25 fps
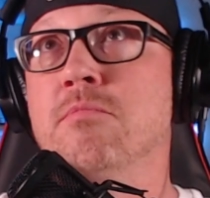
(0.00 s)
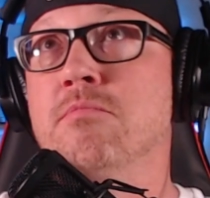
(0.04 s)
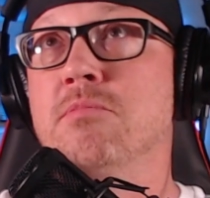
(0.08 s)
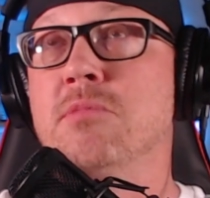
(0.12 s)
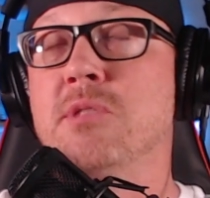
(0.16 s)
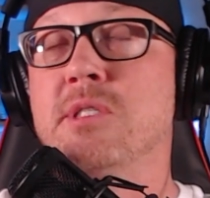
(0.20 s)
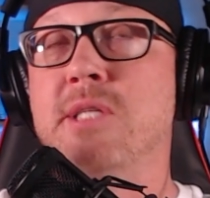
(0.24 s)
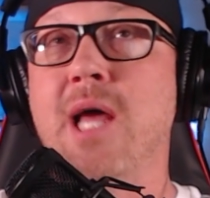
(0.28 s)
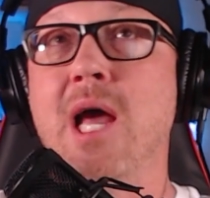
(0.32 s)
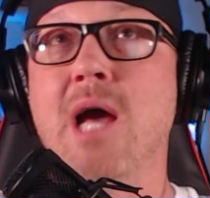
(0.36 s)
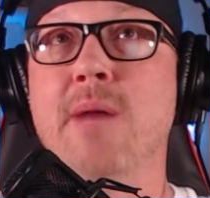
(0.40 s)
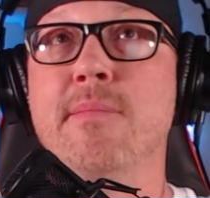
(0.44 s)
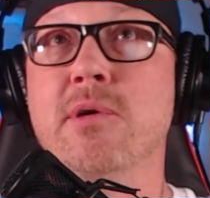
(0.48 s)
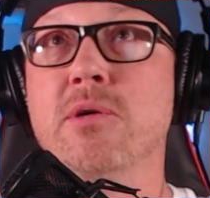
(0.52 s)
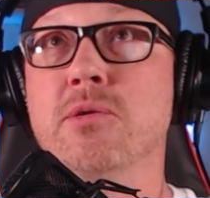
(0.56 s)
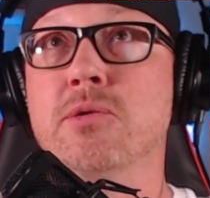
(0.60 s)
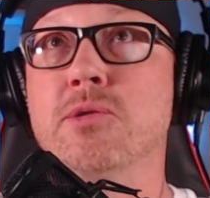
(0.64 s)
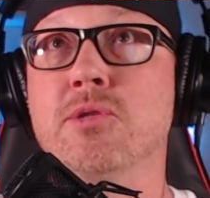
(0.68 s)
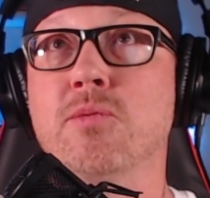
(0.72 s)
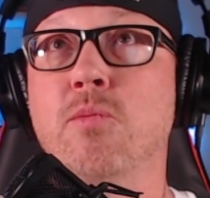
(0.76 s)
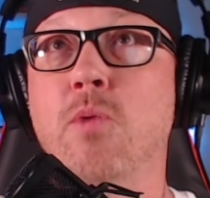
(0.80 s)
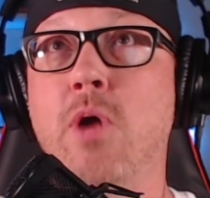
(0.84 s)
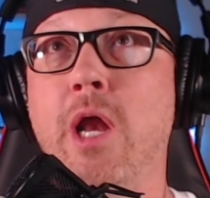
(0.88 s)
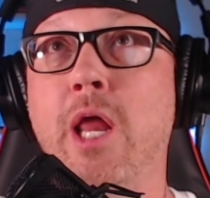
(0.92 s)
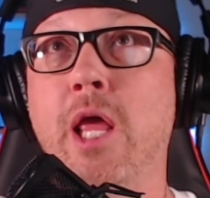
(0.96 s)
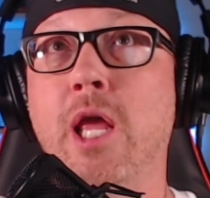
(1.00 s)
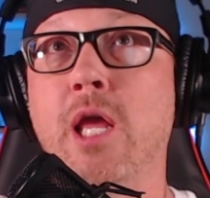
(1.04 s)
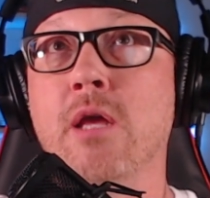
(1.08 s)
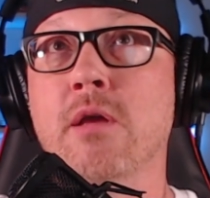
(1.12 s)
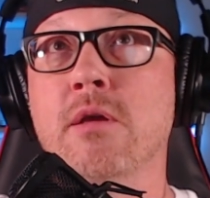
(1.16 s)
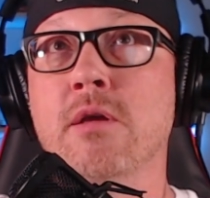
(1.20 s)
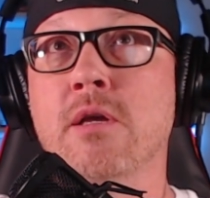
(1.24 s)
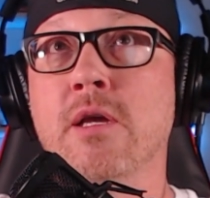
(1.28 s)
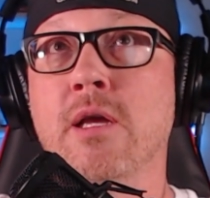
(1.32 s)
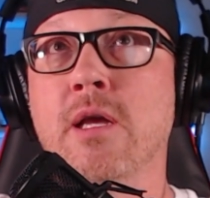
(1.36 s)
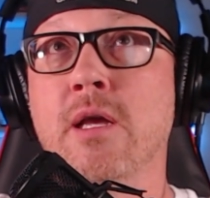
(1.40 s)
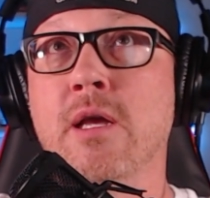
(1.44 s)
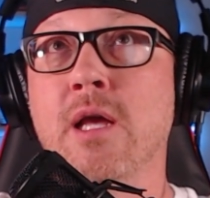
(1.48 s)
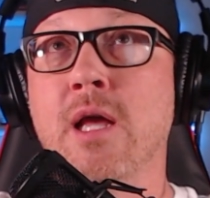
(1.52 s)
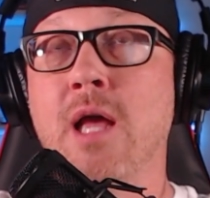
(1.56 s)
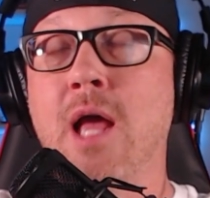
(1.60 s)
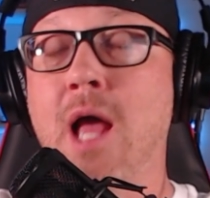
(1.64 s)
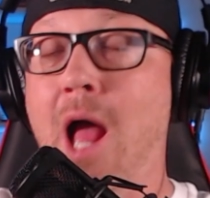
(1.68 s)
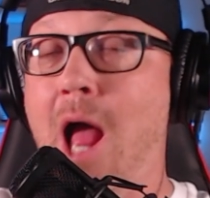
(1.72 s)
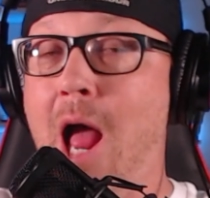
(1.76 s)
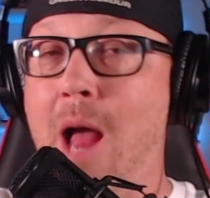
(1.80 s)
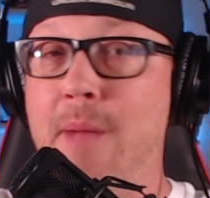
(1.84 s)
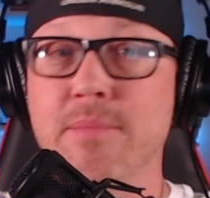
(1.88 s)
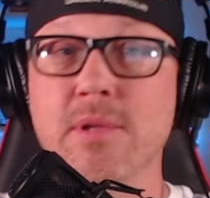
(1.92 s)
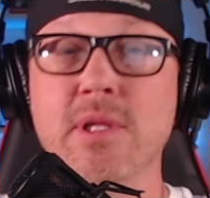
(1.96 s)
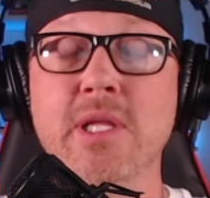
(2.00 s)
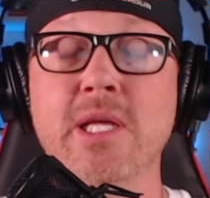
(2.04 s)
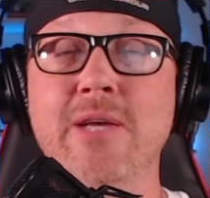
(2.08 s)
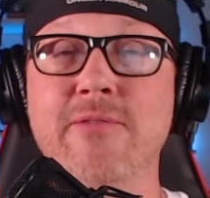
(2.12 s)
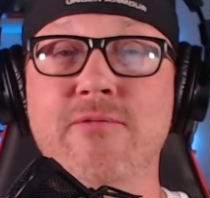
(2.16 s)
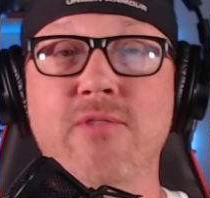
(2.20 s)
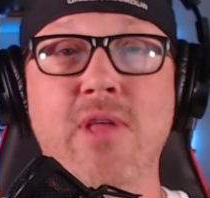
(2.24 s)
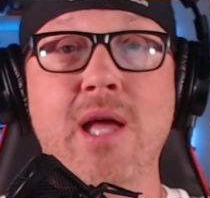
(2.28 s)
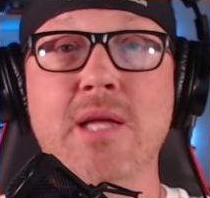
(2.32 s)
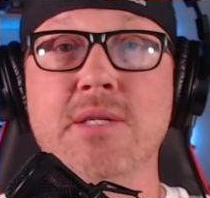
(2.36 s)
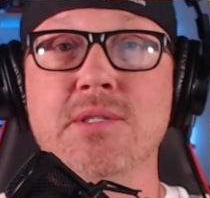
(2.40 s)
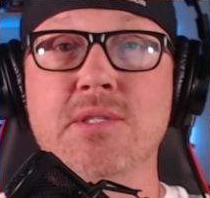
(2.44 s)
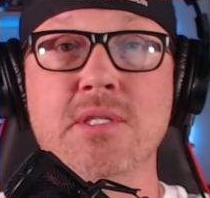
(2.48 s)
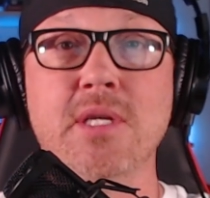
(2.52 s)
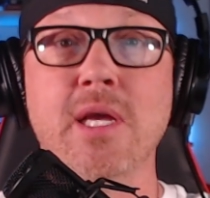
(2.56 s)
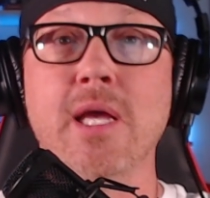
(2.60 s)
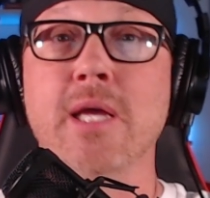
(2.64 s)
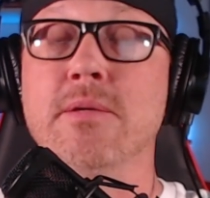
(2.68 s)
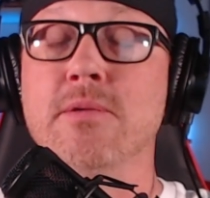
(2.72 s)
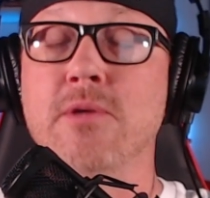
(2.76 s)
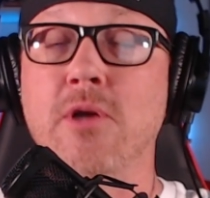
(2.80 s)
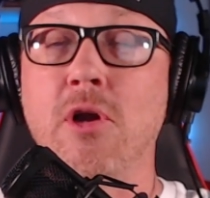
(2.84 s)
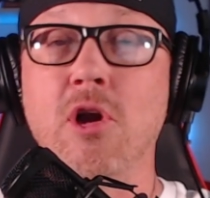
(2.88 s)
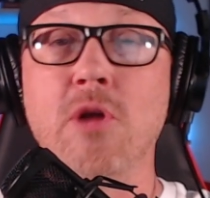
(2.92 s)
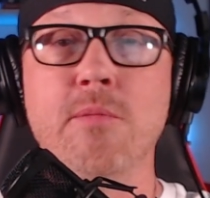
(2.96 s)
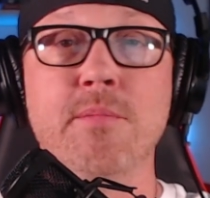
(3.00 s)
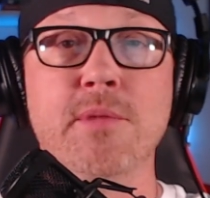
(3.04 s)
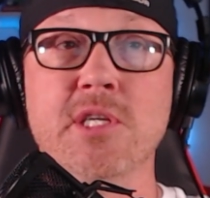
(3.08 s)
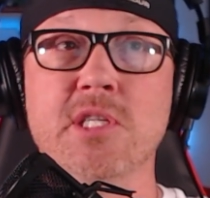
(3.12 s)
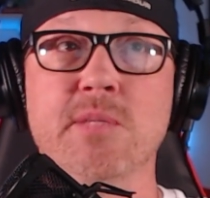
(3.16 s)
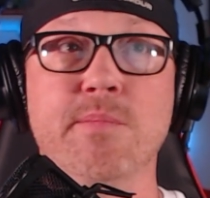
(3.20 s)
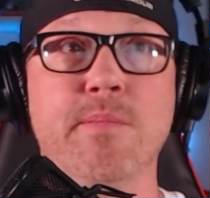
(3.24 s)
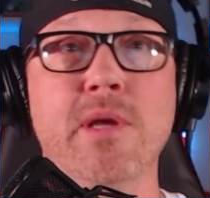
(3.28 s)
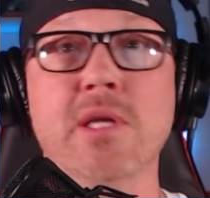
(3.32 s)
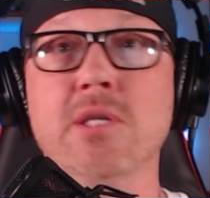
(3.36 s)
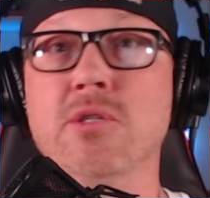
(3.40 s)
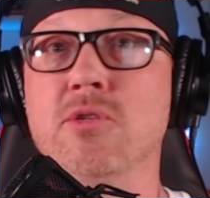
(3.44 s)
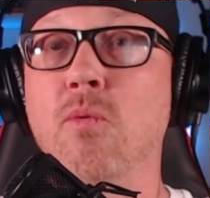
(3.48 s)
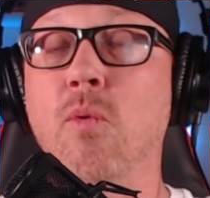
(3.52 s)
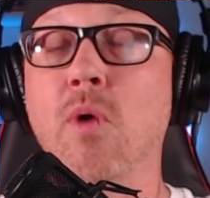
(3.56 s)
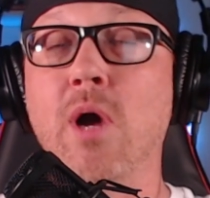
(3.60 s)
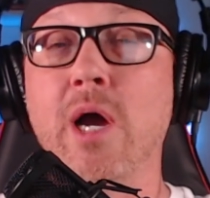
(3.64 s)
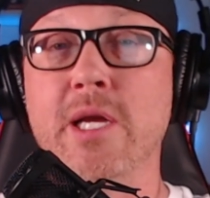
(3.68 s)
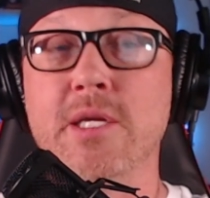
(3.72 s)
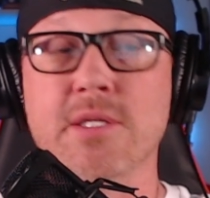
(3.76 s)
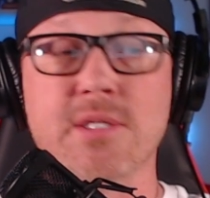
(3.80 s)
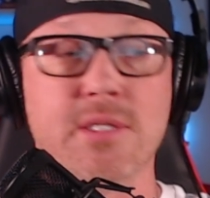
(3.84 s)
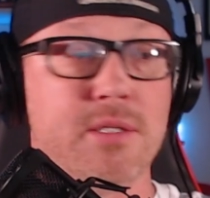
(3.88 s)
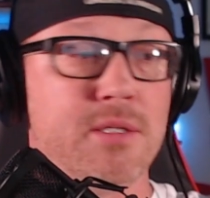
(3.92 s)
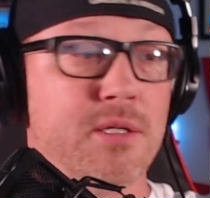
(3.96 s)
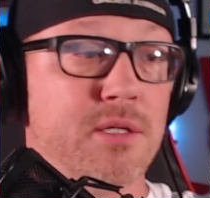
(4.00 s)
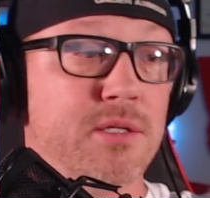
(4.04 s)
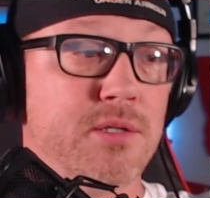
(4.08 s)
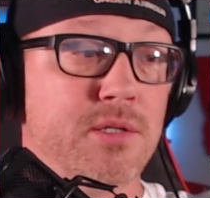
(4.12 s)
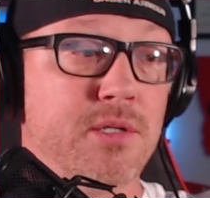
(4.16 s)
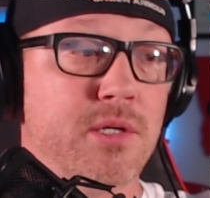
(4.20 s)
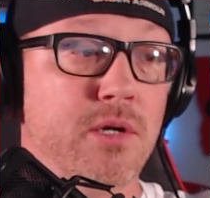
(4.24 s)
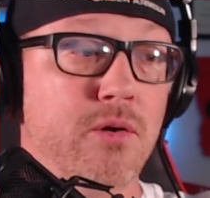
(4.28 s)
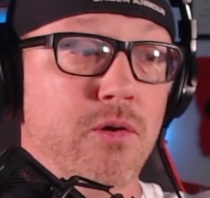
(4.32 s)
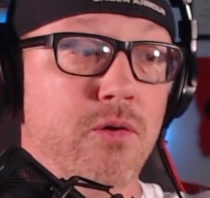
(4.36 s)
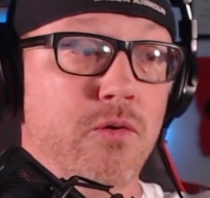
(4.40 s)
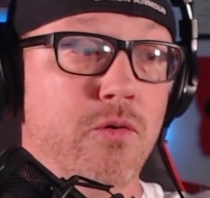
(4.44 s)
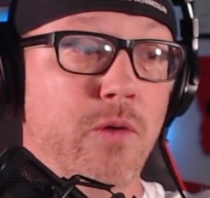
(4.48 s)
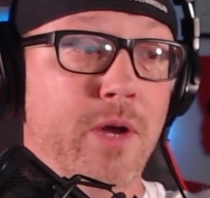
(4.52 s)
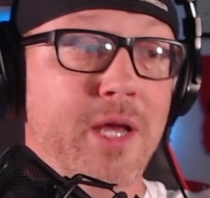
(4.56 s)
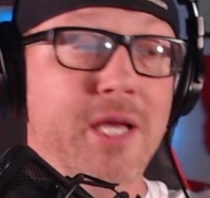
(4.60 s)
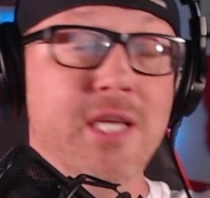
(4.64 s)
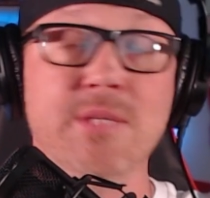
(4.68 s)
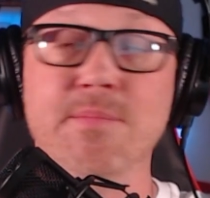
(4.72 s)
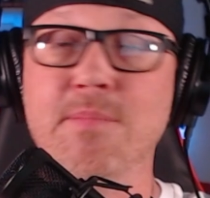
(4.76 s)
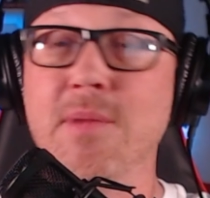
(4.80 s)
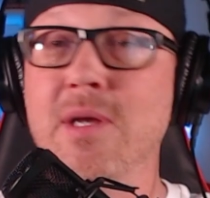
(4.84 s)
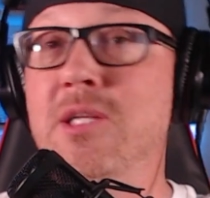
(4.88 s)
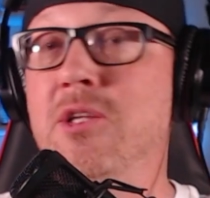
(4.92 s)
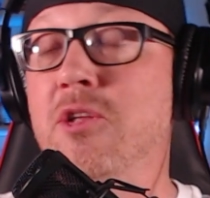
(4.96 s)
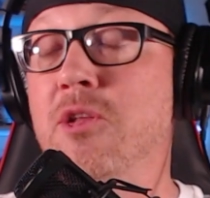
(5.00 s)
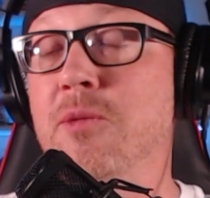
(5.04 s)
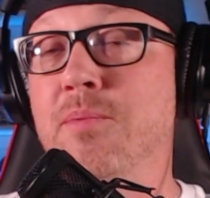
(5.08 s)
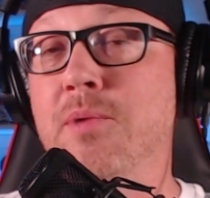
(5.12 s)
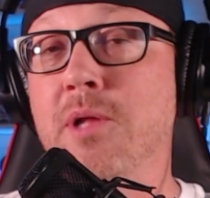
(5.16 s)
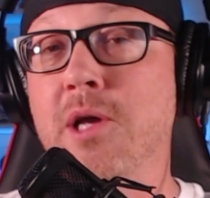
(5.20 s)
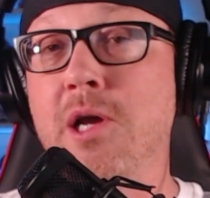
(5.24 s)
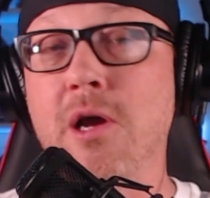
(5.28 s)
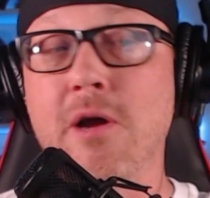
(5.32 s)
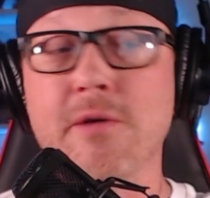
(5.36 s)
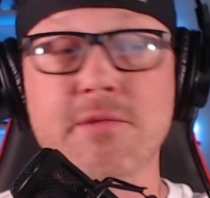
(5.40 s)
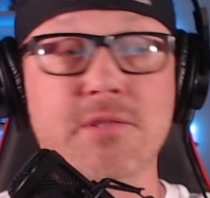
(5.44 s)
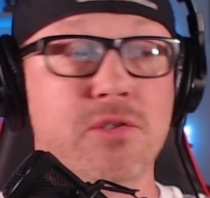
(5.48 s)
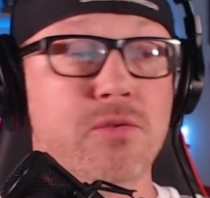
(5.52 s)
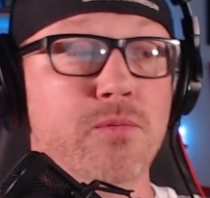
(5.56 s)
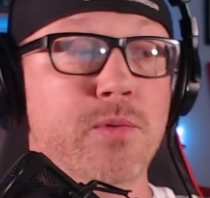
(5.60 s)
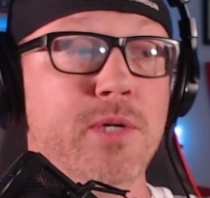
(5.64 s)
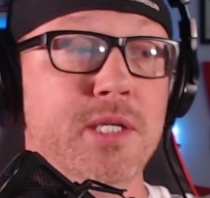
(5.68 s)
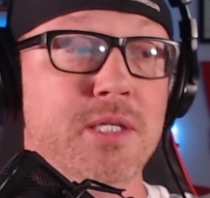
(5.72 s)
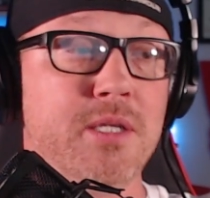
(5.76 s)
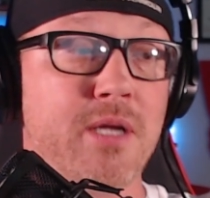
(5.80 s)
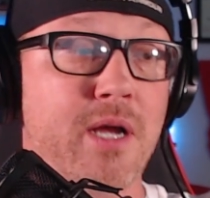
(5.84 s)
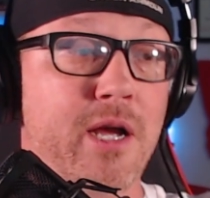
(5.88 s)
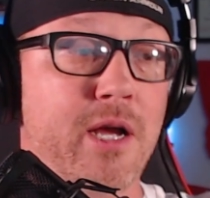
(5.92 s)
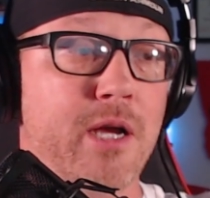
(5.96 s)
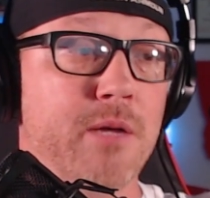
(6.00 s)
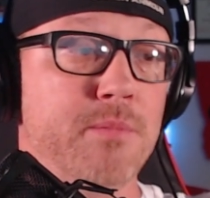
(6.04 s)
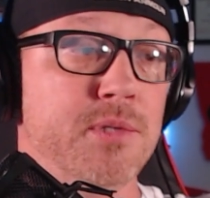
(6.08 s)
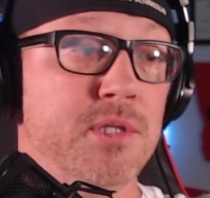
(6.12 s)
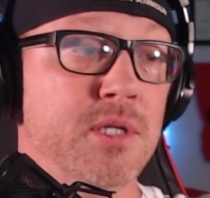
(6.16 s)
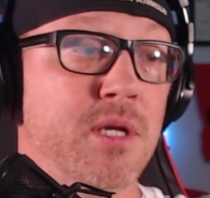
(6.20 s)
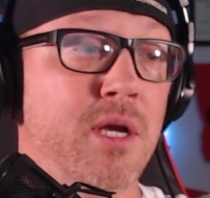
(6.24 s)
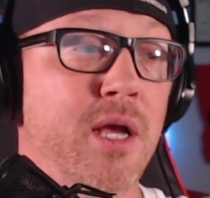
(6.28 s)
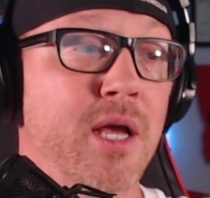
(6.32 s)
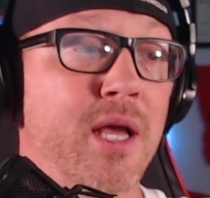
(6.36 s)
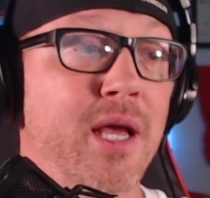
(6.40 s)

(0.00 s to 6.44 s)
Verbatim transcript: Dabo Swinney. I believe that's it. Kirby's been twice, so he's been to the playoffs three times.